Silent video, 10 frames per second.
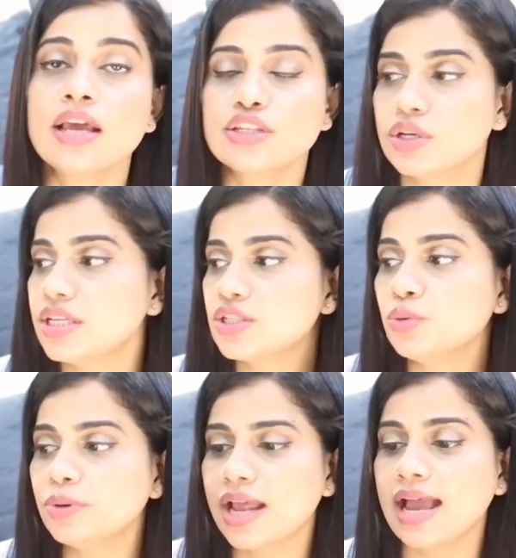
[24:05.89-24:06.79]
So it is
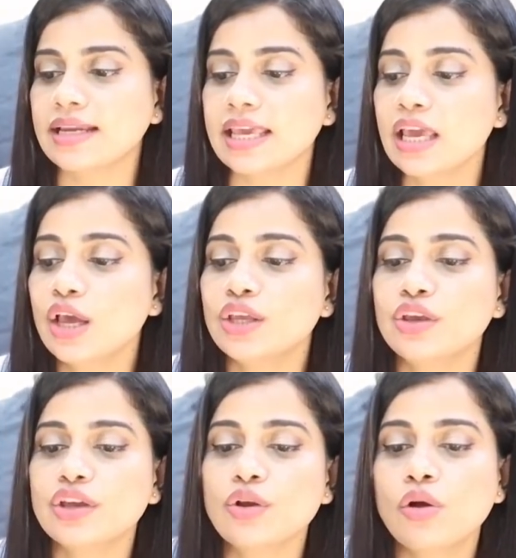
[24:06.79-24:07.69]
super handy.
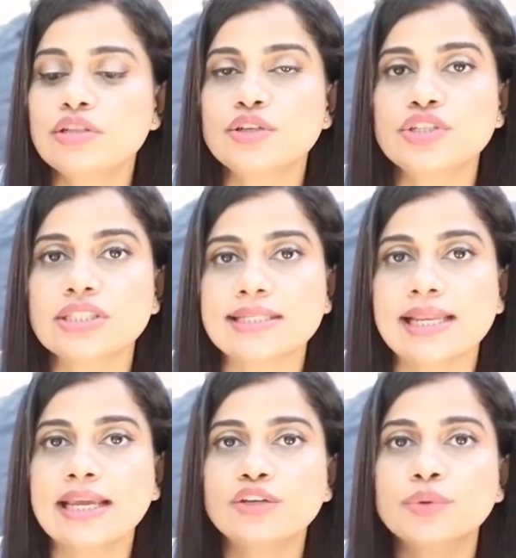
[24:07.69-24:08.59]
You can also just
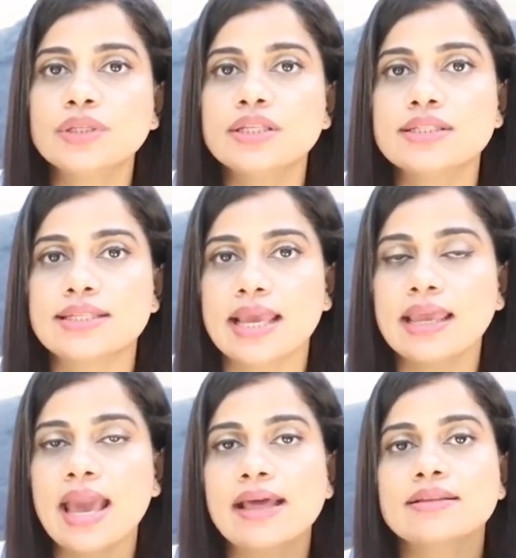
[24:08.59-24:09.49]
lay it over the
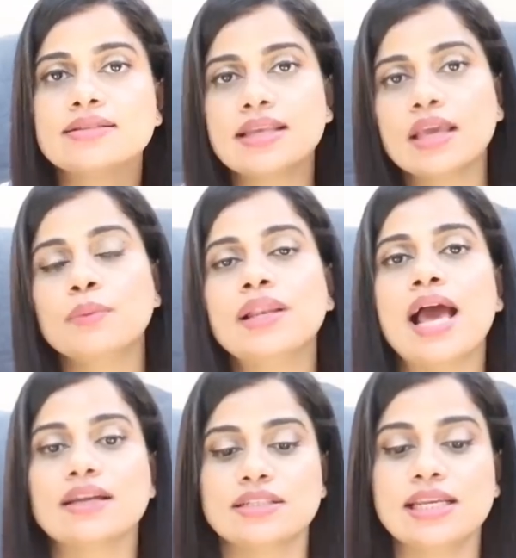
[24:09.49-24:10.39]
sink, and the sink will
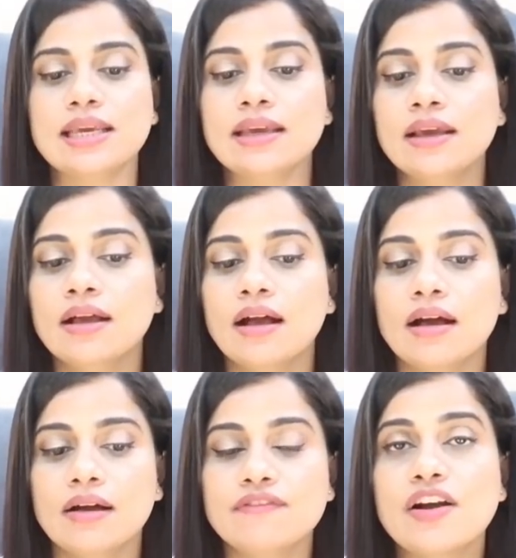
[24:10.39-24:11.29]
actually
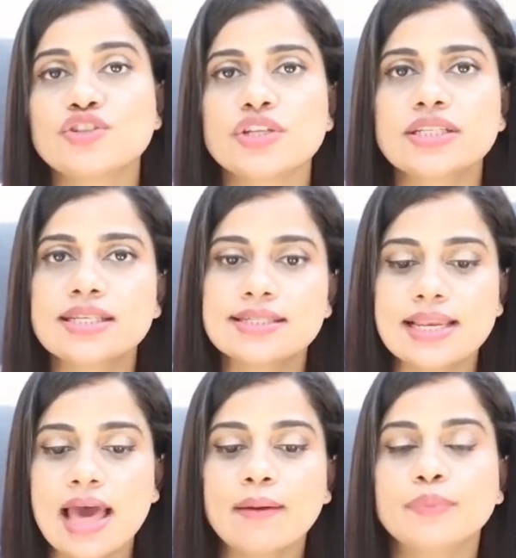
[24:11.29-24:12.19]
function as a
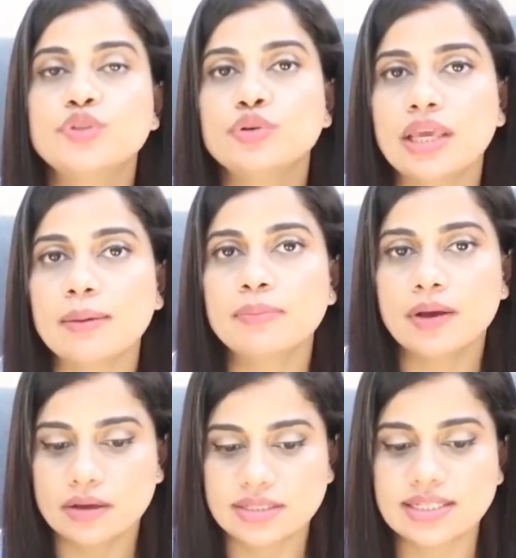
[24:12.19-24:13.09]
slab to keep
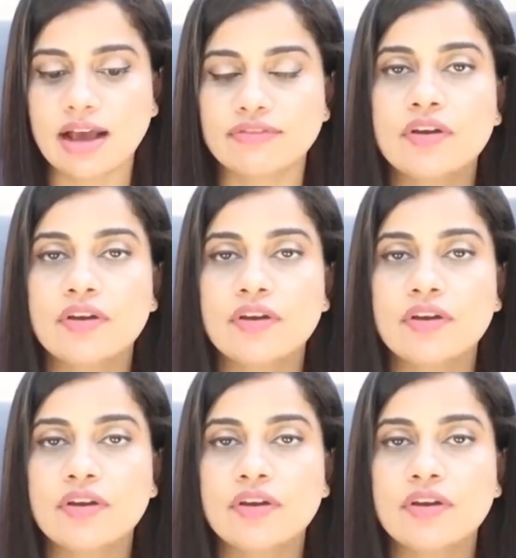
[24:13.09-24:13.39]
stuff.